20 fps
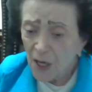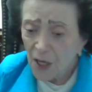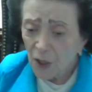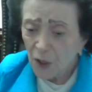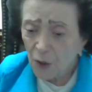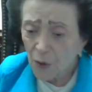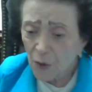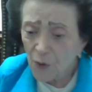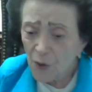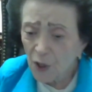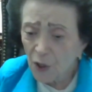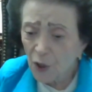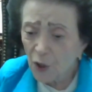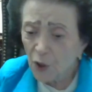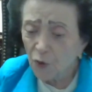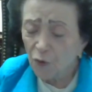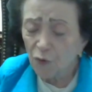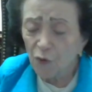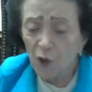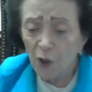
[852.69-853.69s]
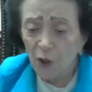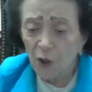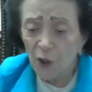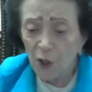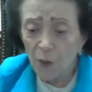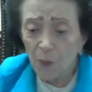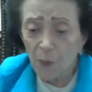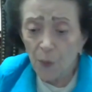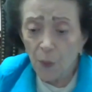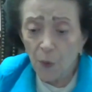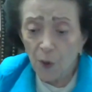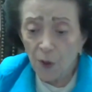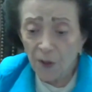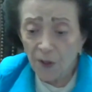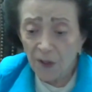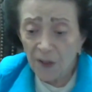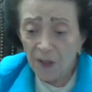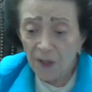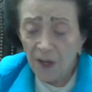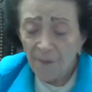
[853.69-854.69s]
So this is really
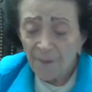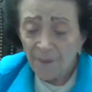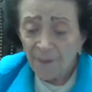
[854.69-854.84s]
important.